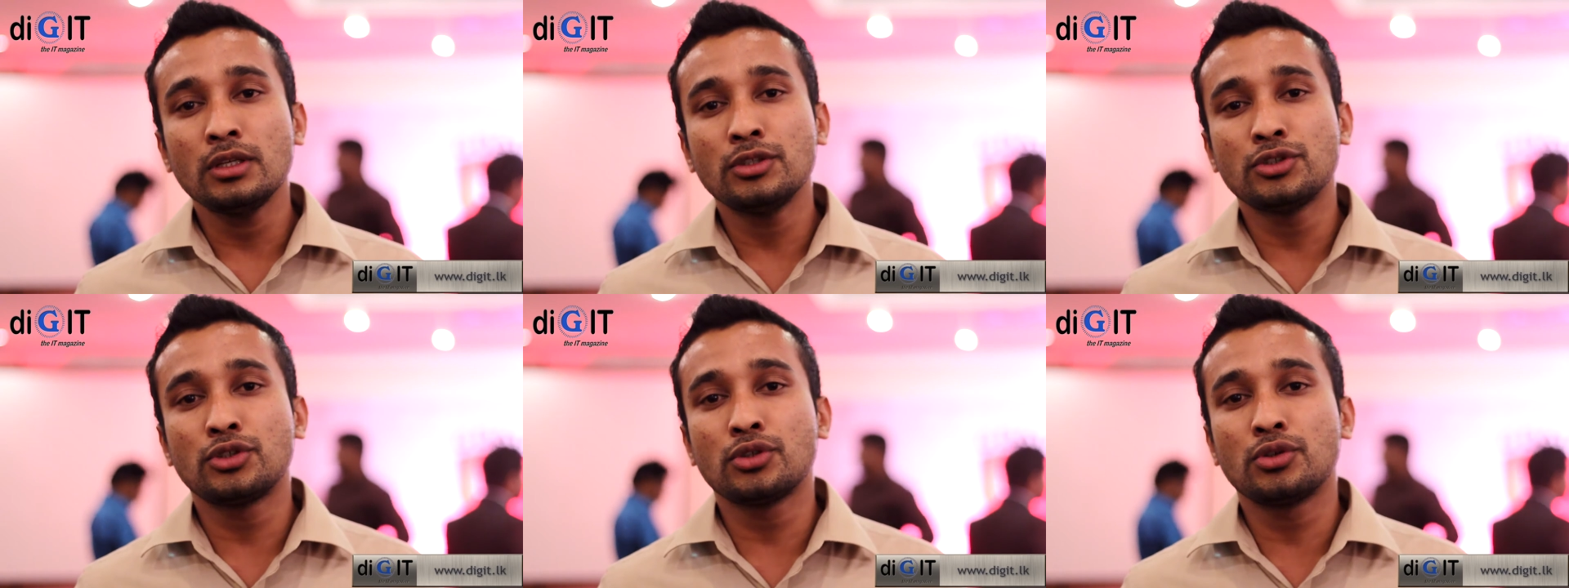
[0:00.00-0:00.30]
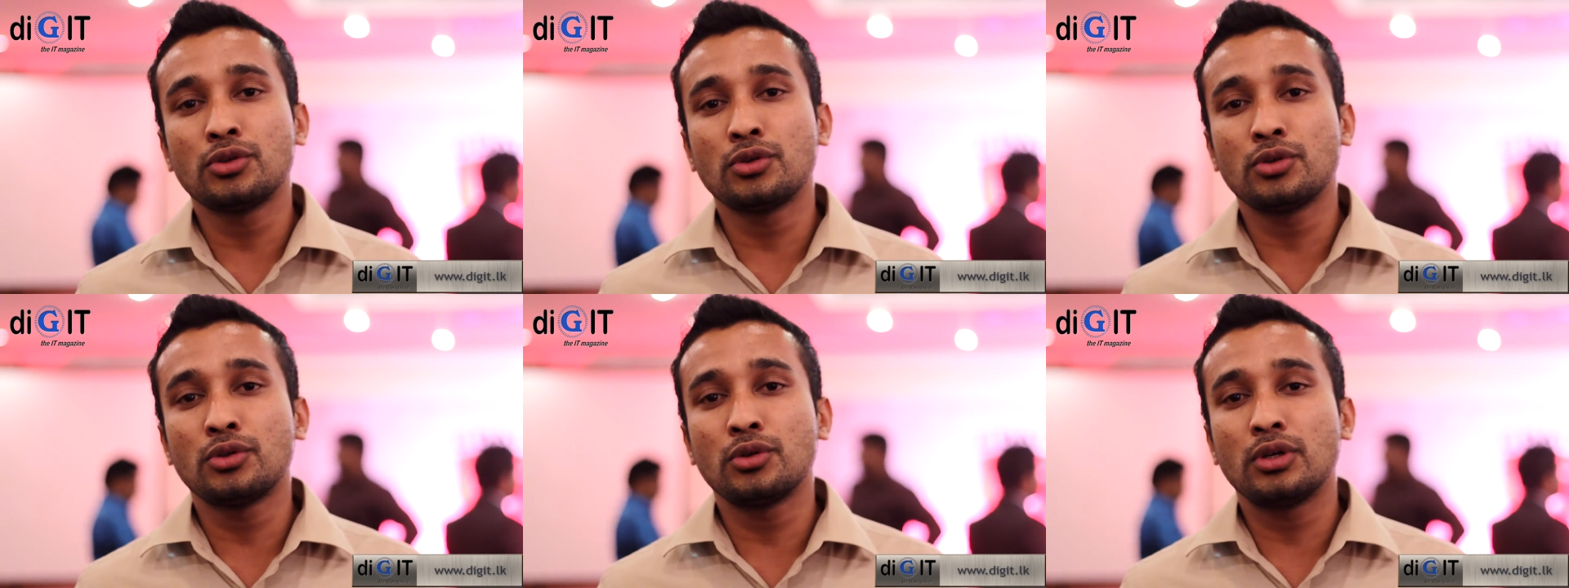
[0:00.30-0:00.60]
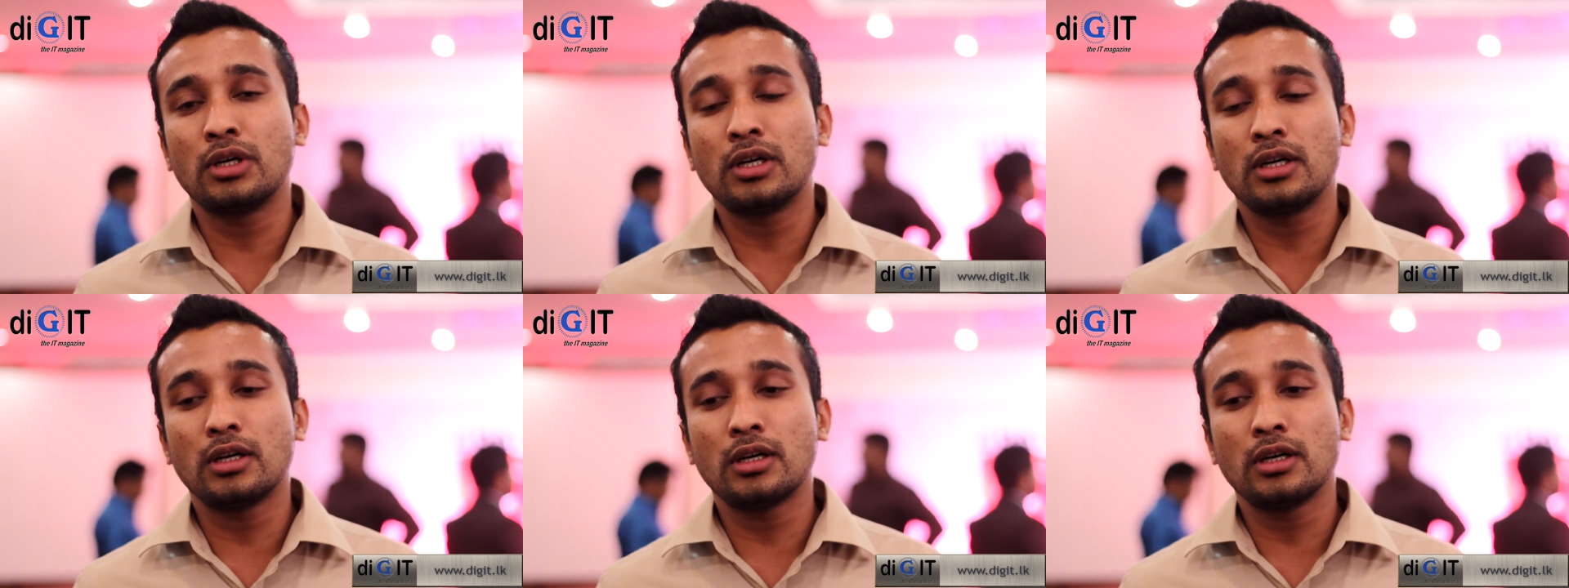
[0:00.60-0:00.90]
So
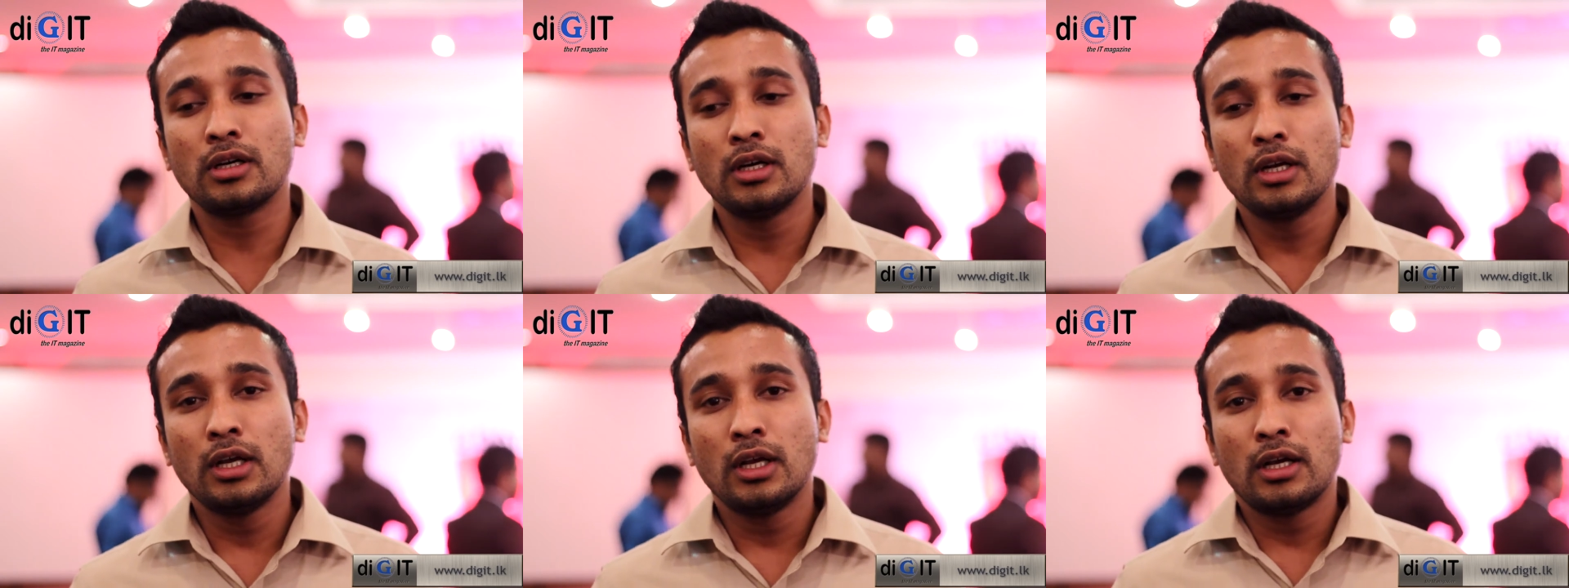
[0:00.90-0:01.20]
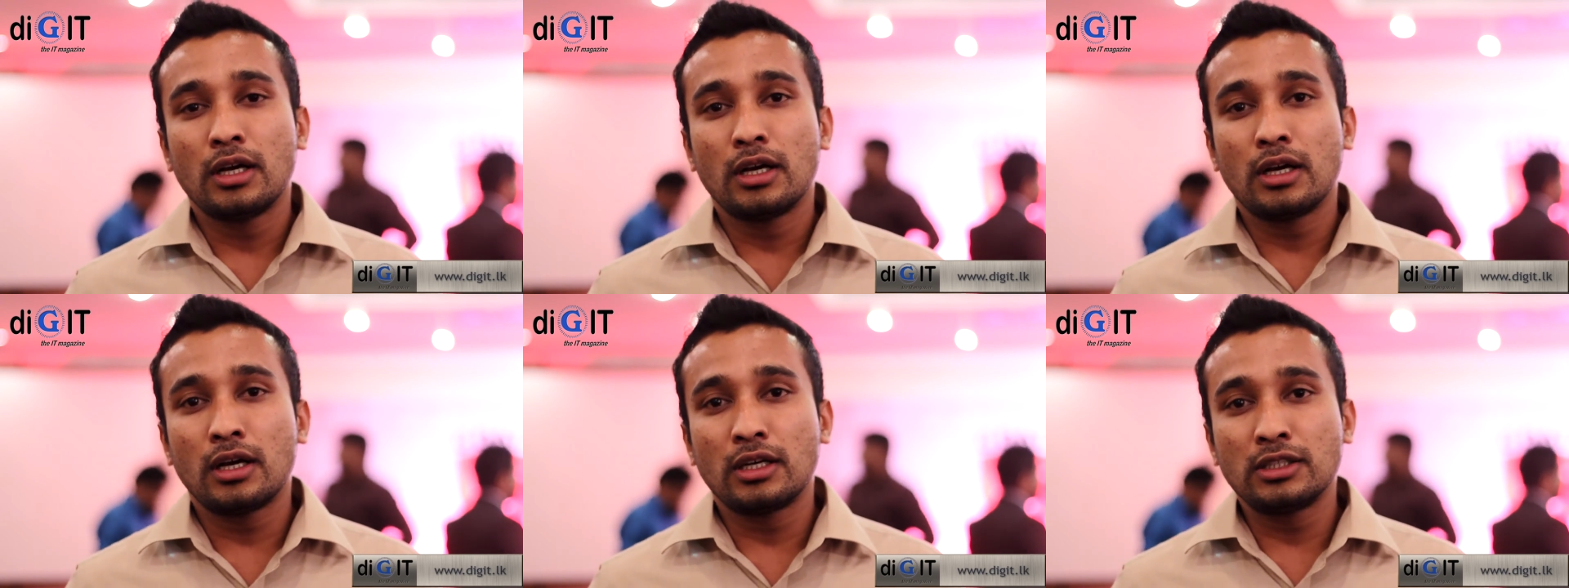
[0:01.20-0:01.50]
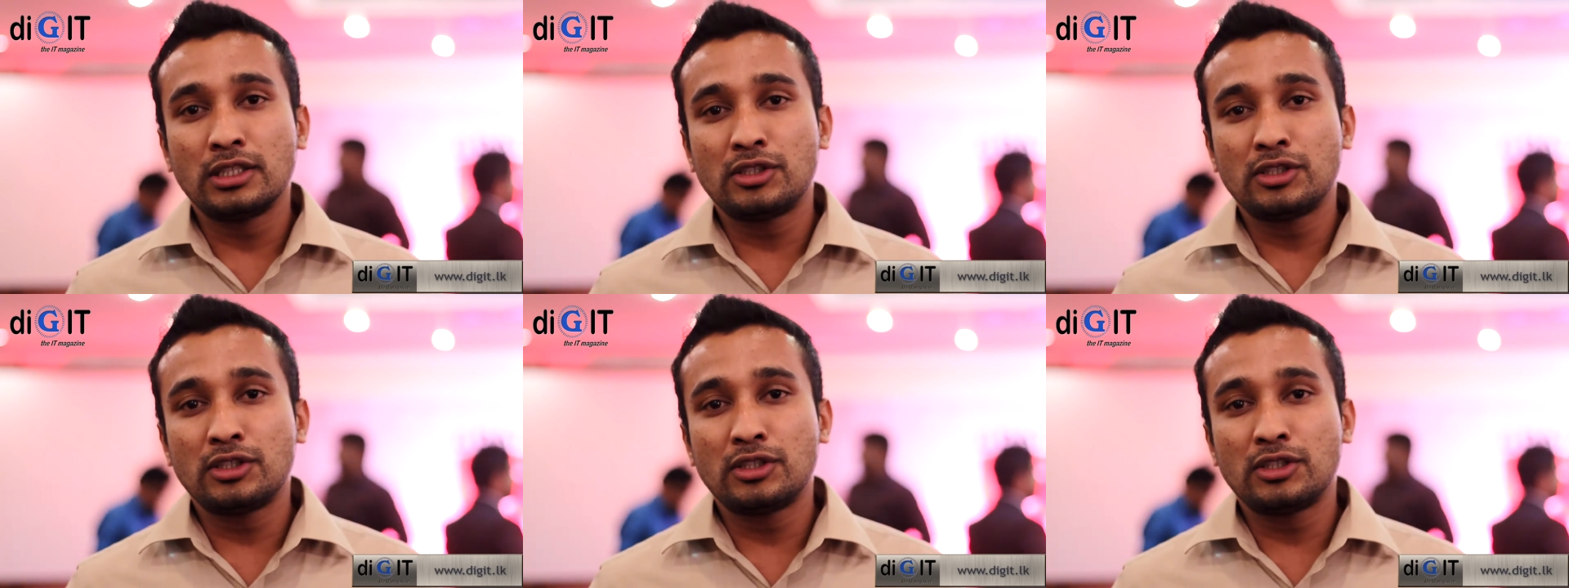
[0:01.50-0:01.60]
uh, uh,